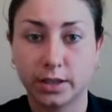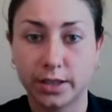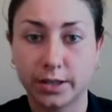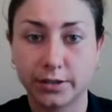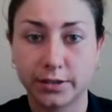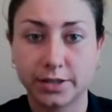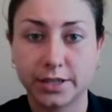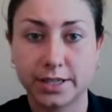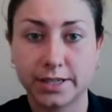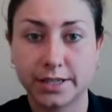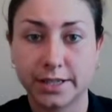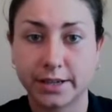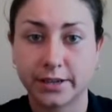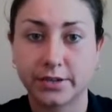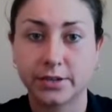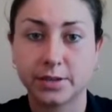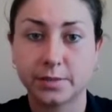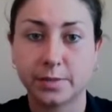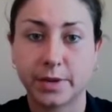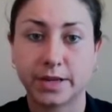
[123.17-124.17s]
literacy
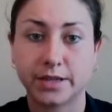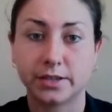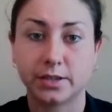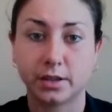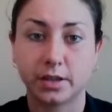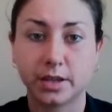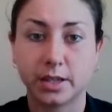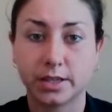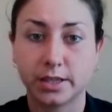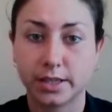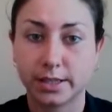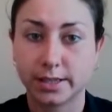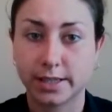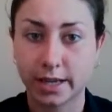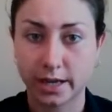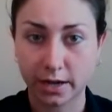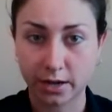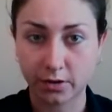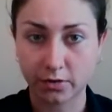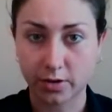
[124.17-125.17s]
center is based on is a
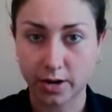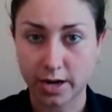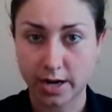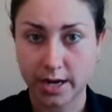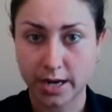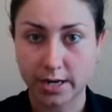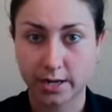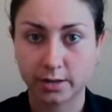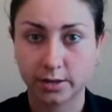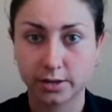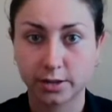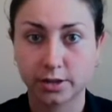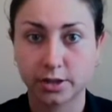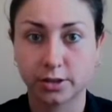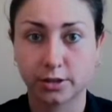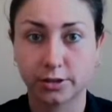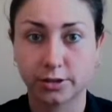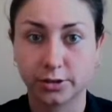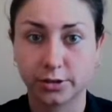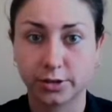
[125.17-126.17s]
second grade
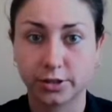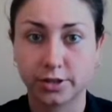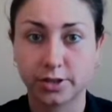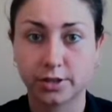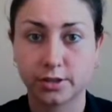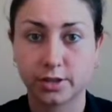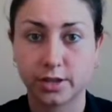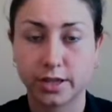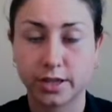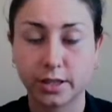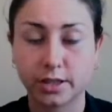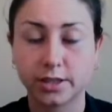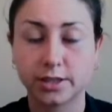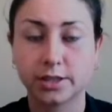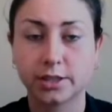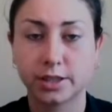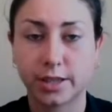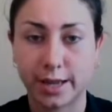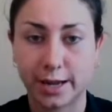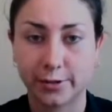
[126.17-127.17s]
English
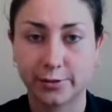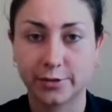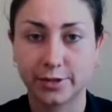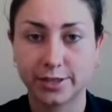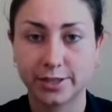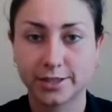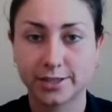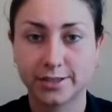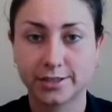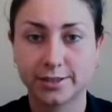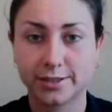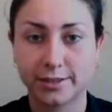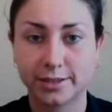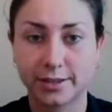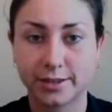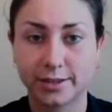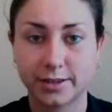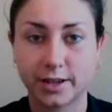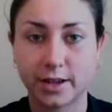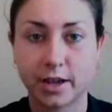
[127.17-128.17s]
language
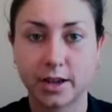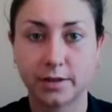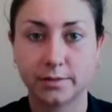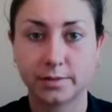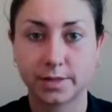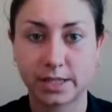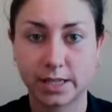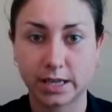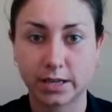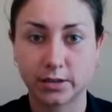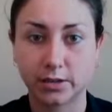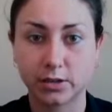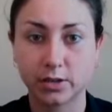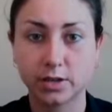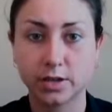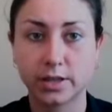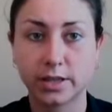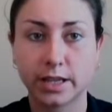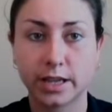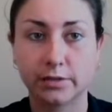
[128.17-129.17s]

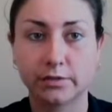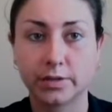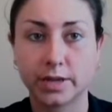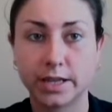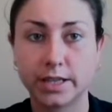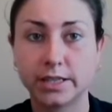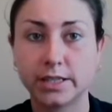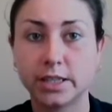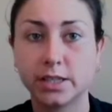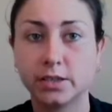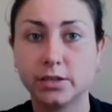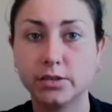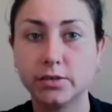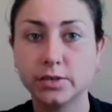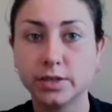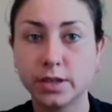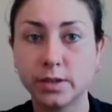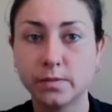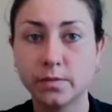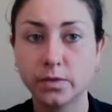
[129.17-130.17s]
standard that reads,
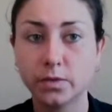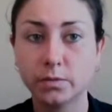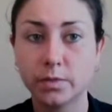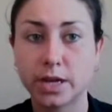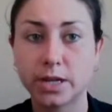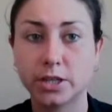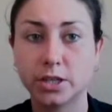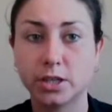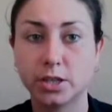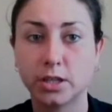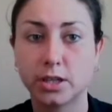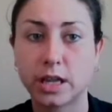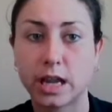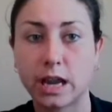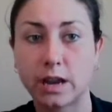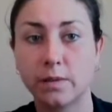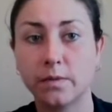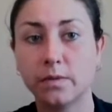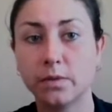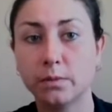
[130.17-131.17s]
use information
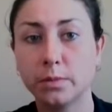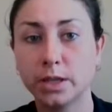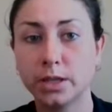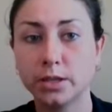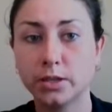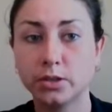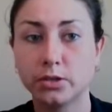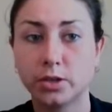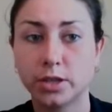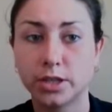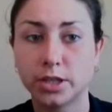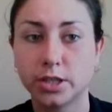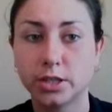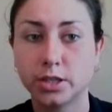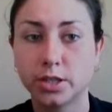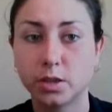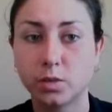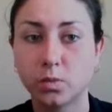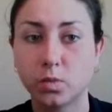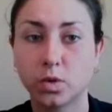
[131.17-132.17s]
gained from
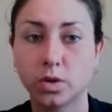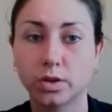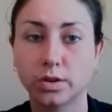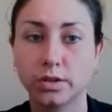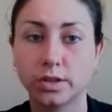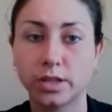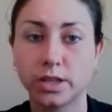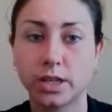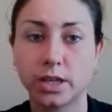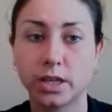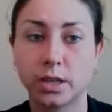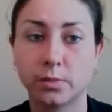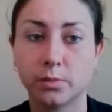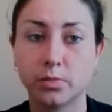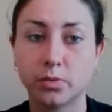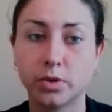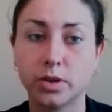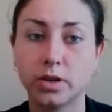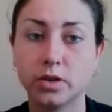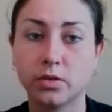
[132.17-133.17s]
illustrations and words in a
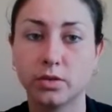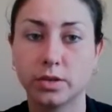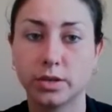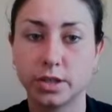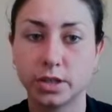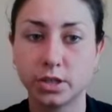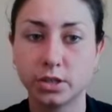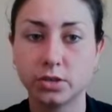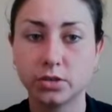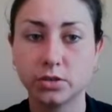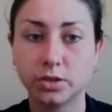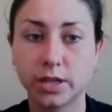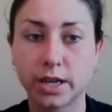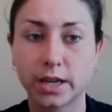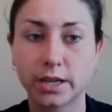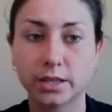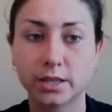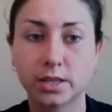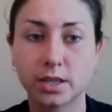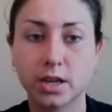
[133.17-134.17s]
print or digital
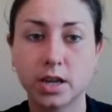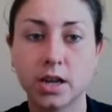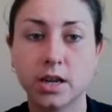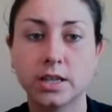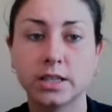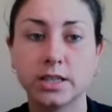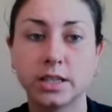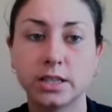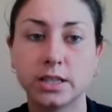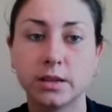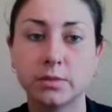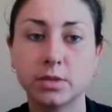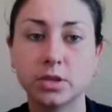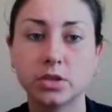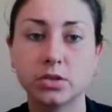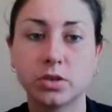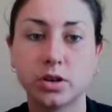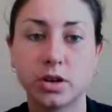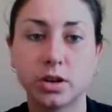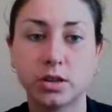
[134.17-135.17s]
text to
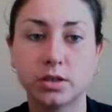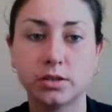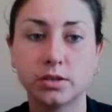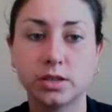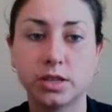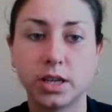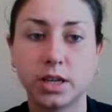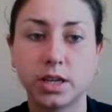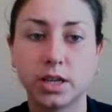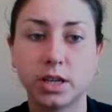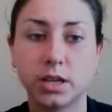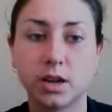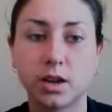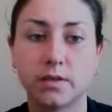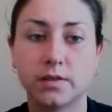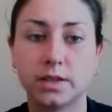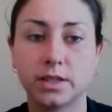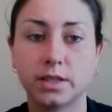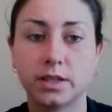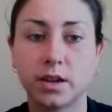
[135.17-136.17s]
demonstrate understanding
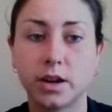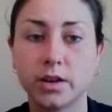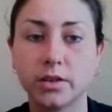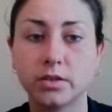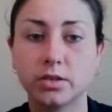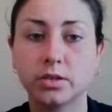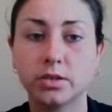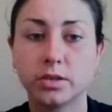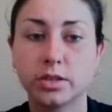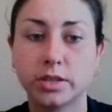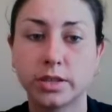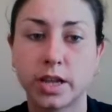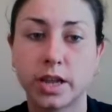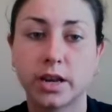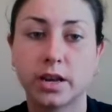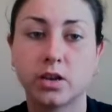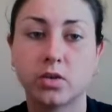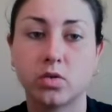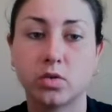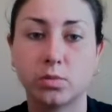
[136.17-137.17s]
of its characters,
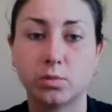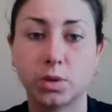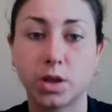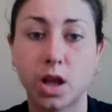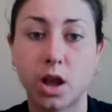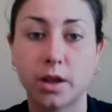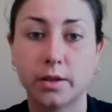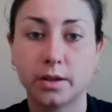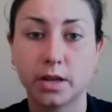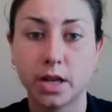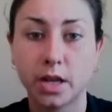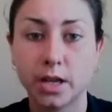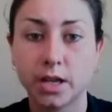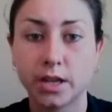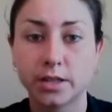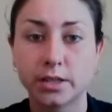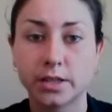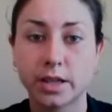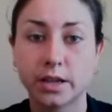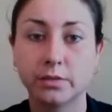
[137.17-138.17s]
setting, or plot.
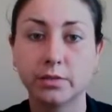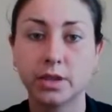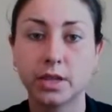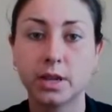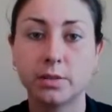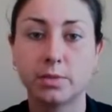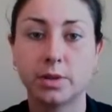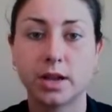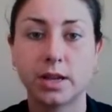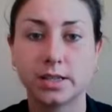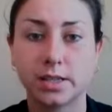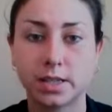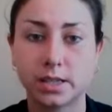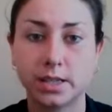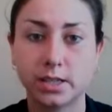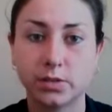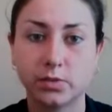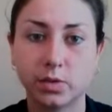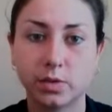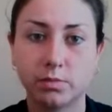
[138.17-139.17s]
So that really applies to
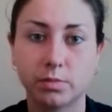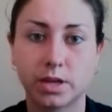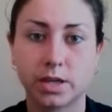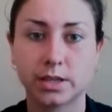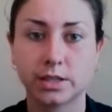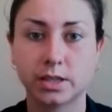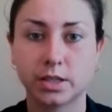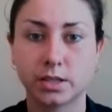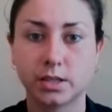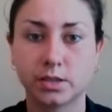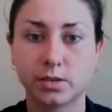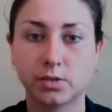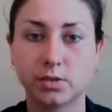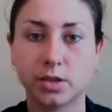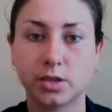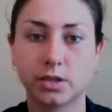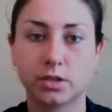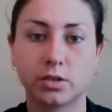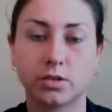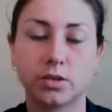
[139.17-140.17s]
this one because the
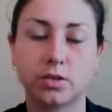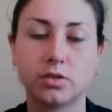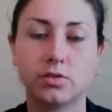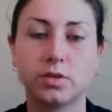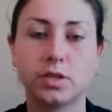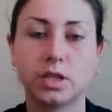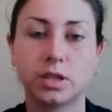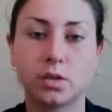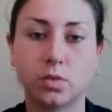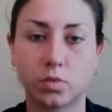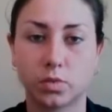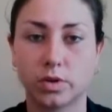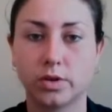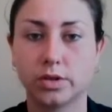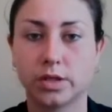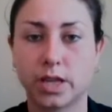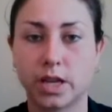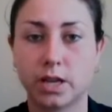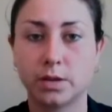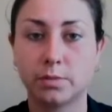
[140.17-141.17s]
students are using the
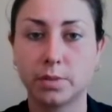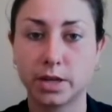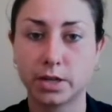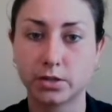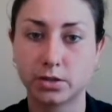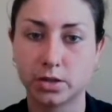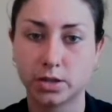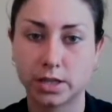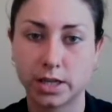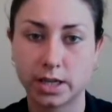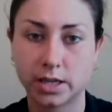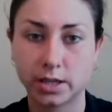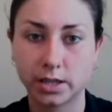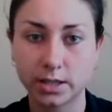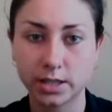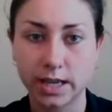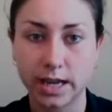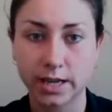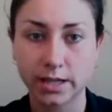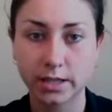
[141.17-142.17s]
words and pictures in
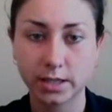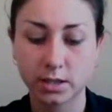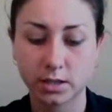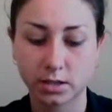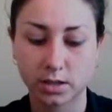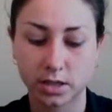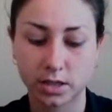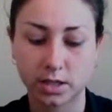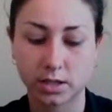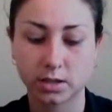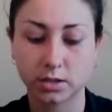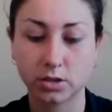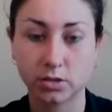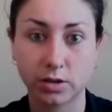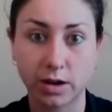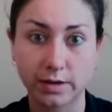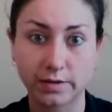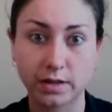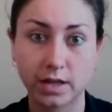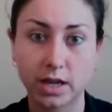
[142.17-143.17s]
the text in
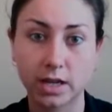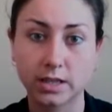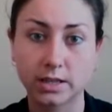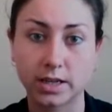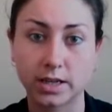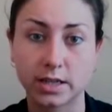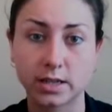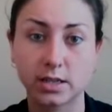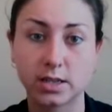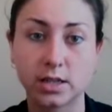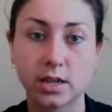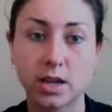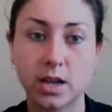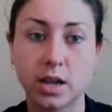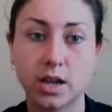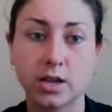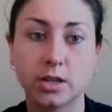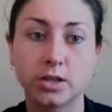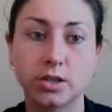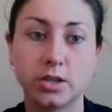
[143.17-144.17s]
Giraffes Can't Dance
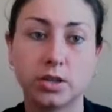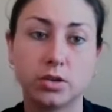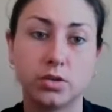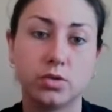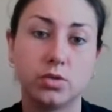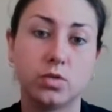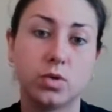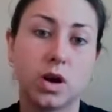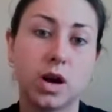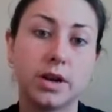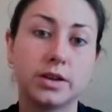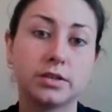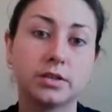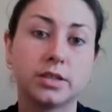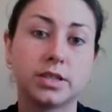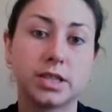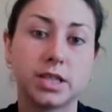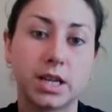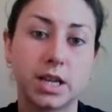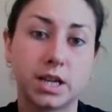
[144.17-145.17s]
to
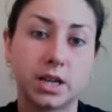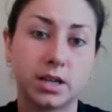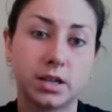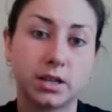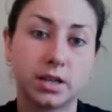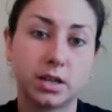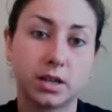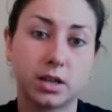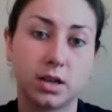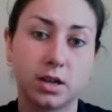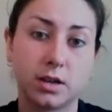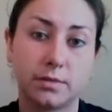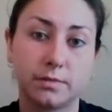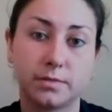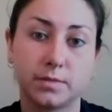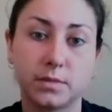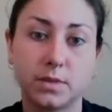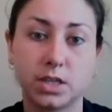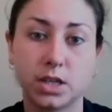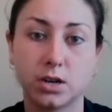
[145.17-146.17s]
understand
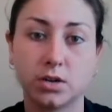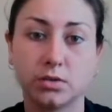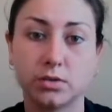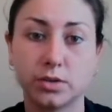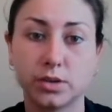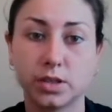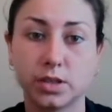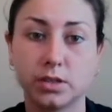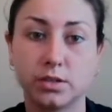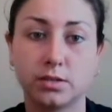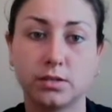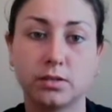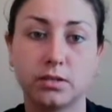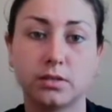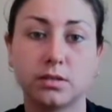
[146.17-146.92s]
Gerald's,